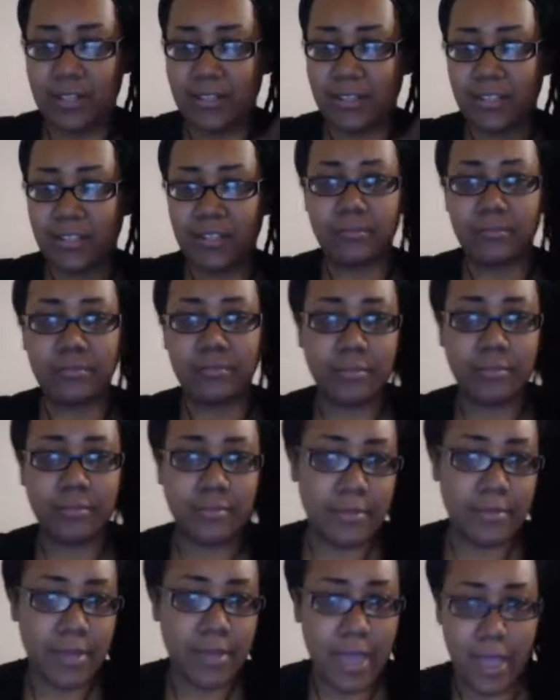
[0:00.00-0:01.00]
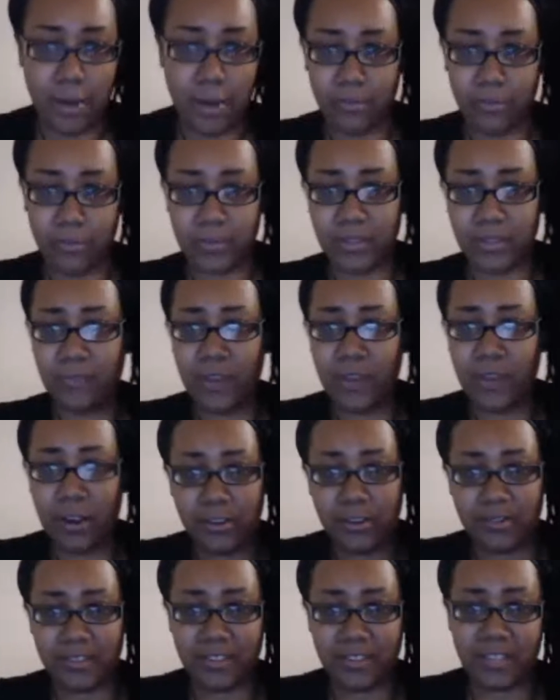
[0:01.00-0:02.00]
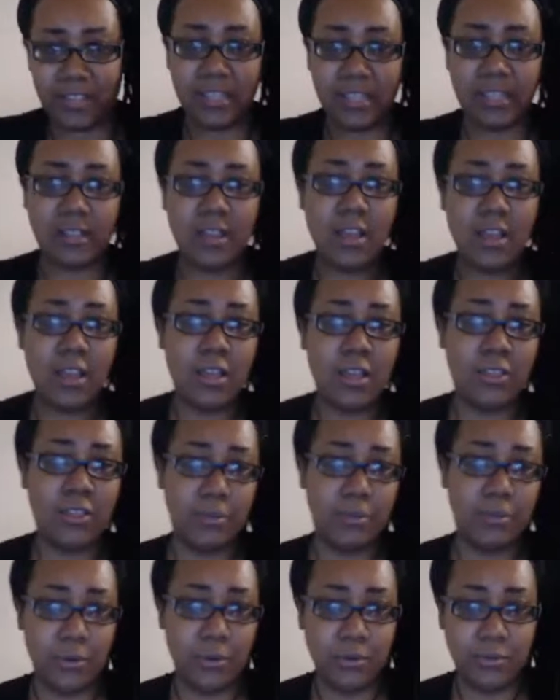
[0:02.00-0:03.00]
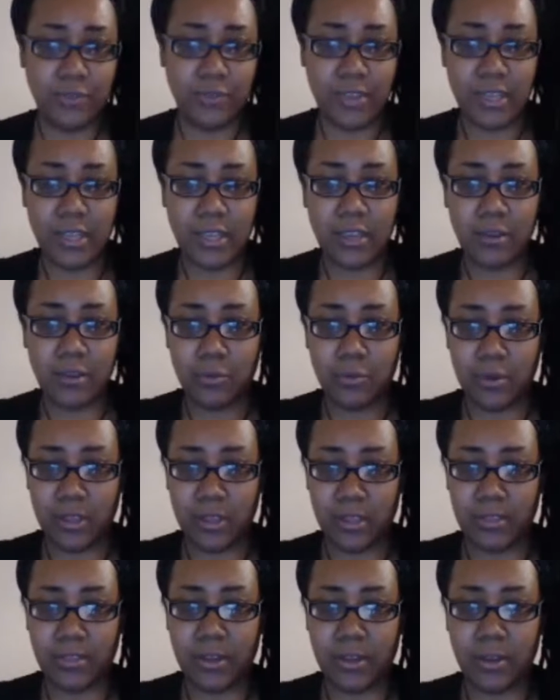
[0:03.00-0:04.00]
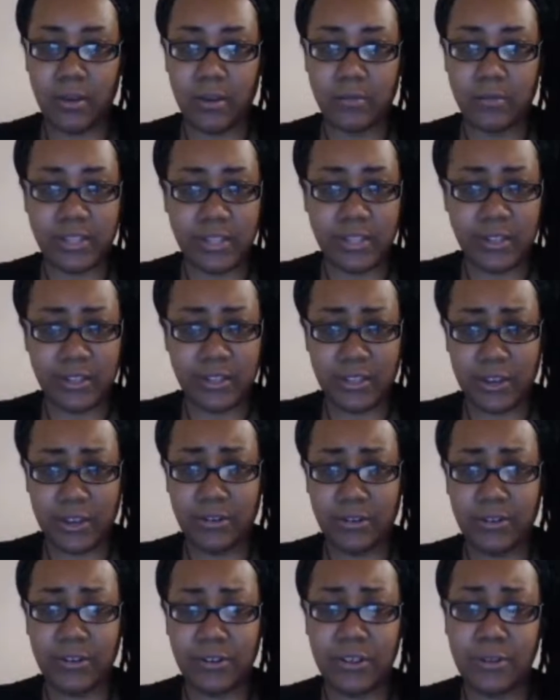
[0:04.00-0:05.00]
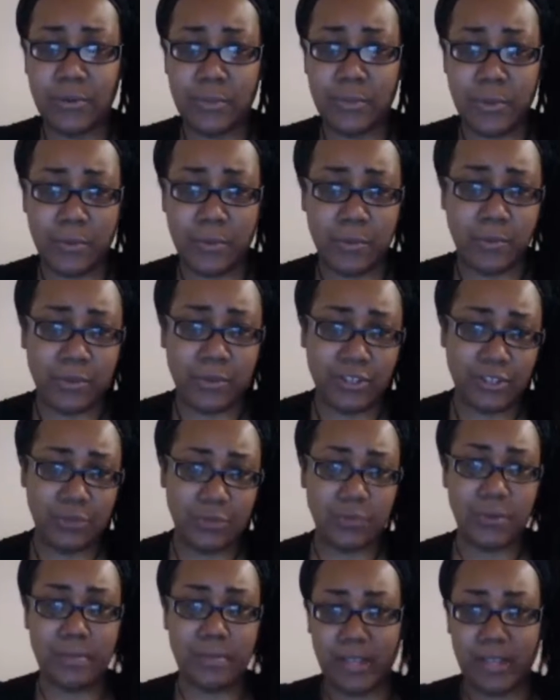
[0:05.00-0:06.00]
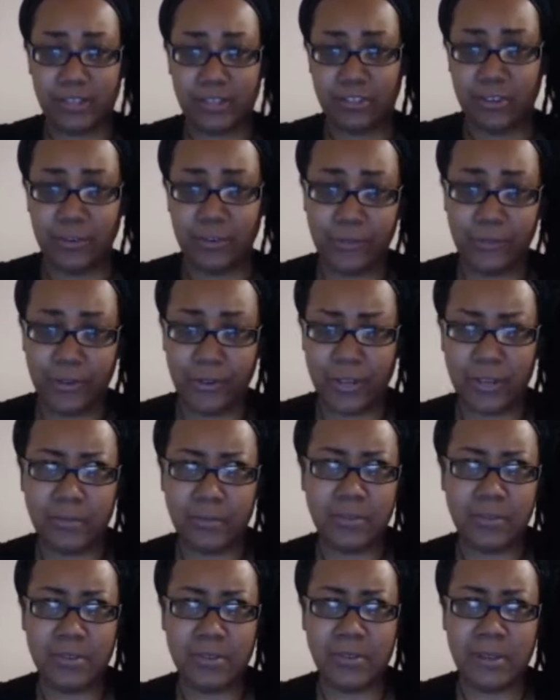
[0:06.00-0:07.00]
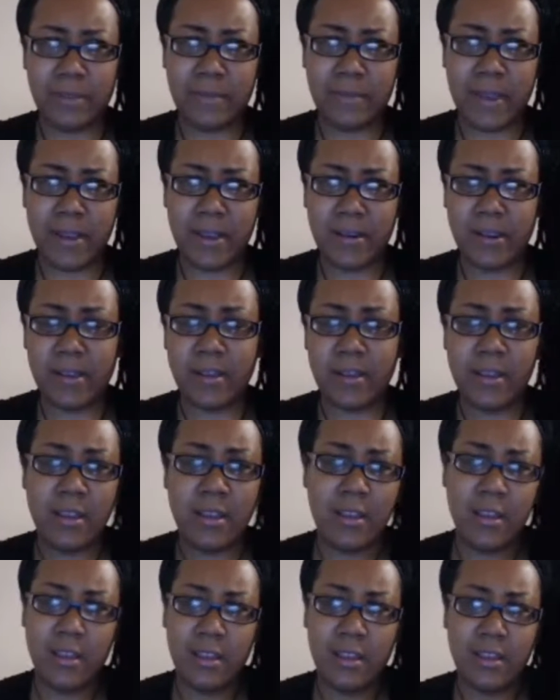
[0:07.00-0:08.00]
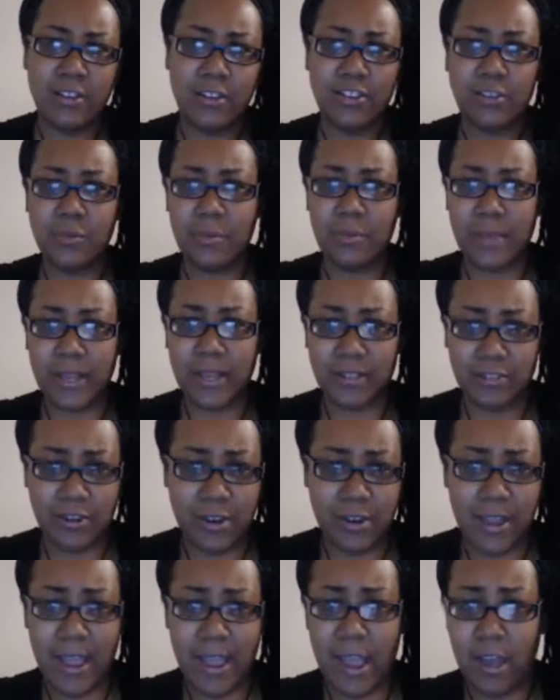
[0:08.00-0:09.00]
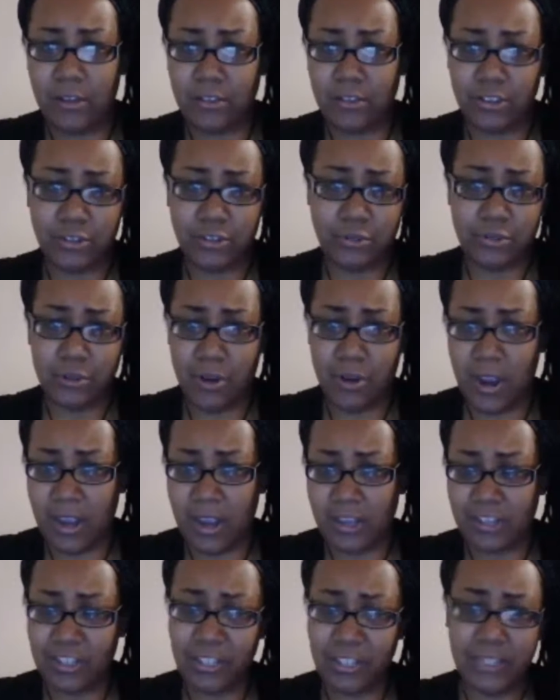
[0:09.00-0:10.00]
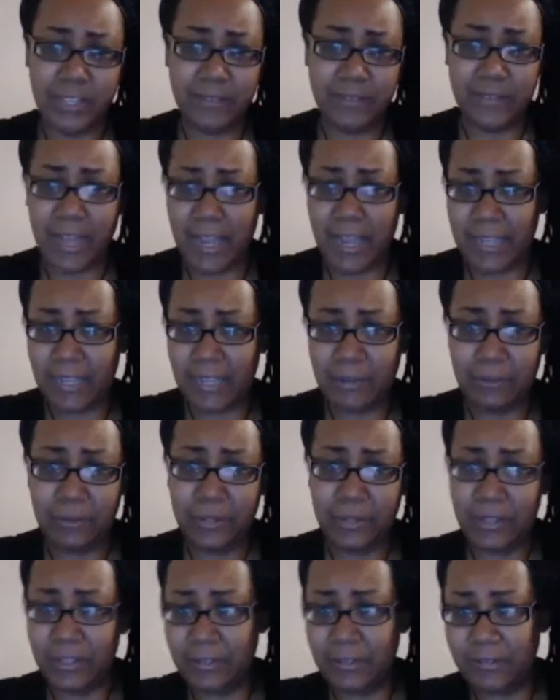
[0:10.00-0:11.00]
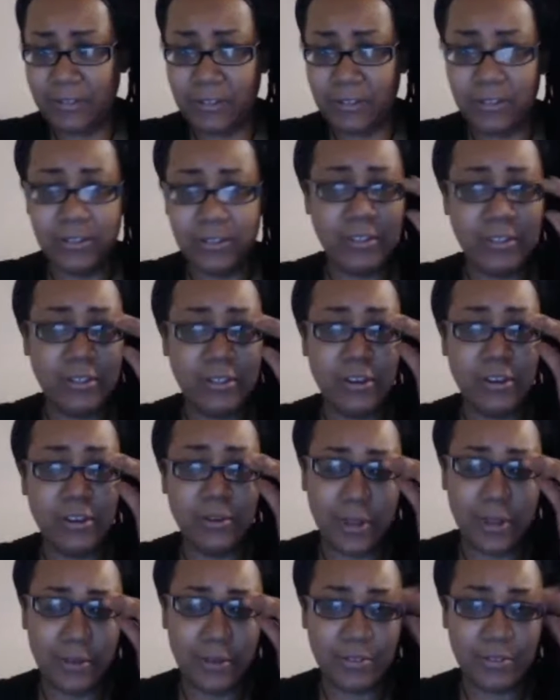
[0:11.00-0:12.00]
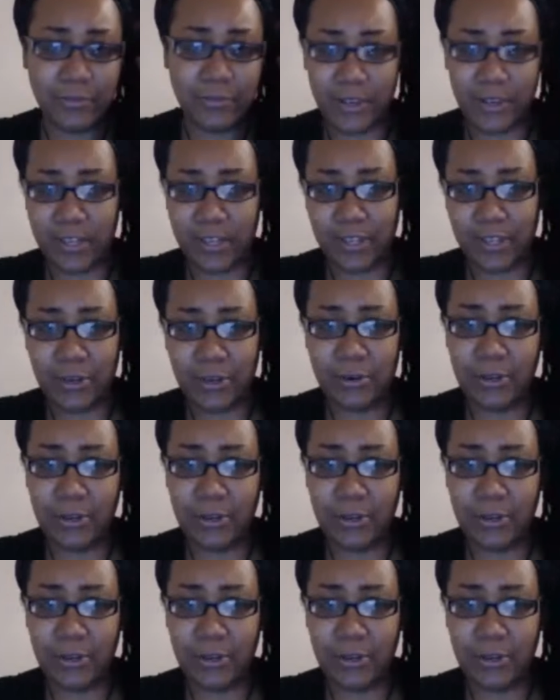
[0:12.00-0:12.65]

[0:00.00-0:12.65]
chanting helps. If y'all have seen the movie with Tina Turner, and you remember when she went back to her friend, what's her name, Mary? She went back to her house and she was crying. She had left Ike or whatever. And, that was a friend that told